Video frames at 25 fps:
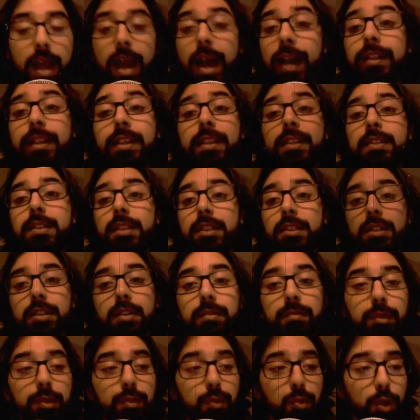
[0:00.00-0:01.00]
And these
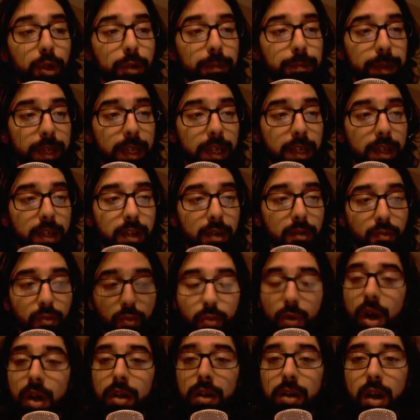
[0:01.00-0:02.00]
systems would be
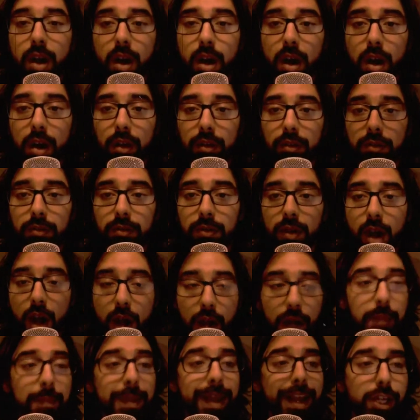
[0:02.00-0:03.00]
run on
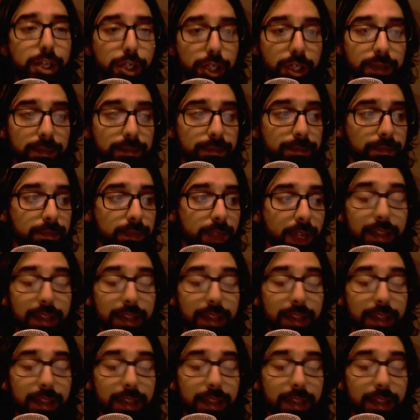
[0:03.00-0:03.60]
automation.